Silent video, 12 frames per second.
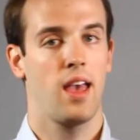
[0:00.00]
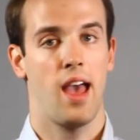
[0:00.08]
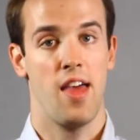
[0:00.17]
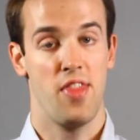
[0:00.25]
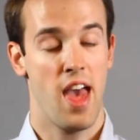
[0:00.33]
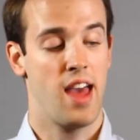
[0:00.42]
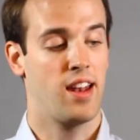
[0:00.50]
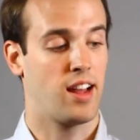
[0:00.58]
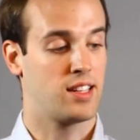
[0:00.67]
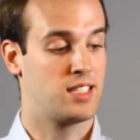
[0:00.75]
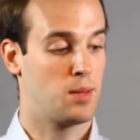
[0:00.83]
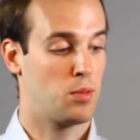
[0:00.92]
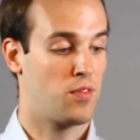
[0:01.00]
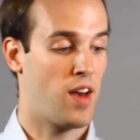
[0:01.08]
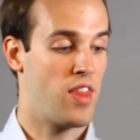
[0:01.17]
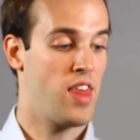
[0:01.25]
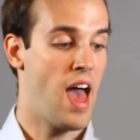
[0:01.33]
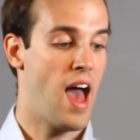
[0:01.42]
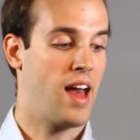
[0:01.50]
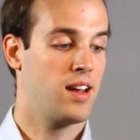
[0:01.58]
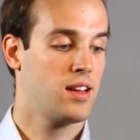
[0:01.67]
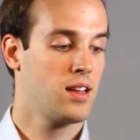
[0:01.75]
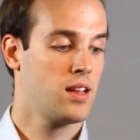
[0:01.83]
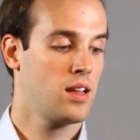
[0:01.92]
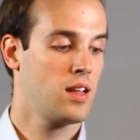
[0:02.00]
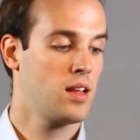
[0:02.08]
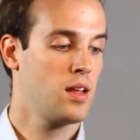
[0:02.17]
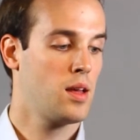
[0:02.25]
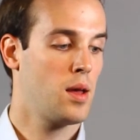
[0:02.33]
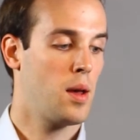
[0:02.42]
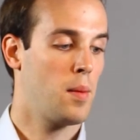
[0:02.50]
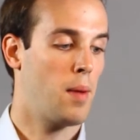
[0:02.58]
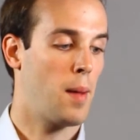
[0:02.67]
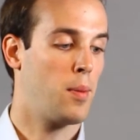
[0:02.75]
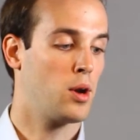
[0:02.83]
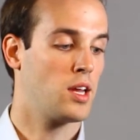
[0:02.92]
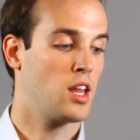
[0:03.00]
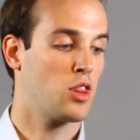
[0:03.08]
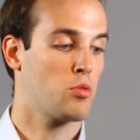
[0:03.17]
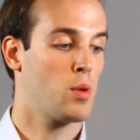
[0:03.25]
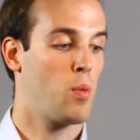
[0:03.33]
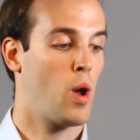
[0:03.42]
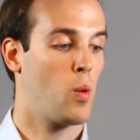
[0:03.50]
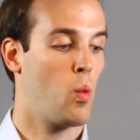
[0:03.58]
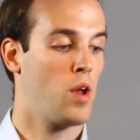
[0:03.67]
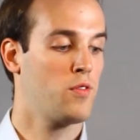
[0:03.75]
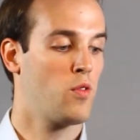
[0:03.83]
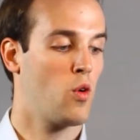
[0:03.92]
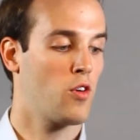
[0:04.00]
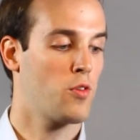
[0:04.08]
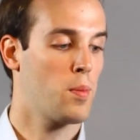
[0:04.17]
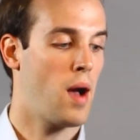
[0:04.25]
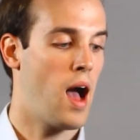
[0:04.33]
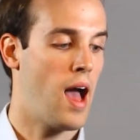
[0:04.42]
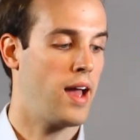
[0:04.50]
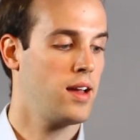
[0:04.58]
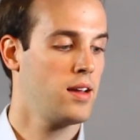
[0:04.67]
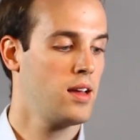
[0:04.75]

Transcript: And then I could simplify that by putting in three point one four for pi,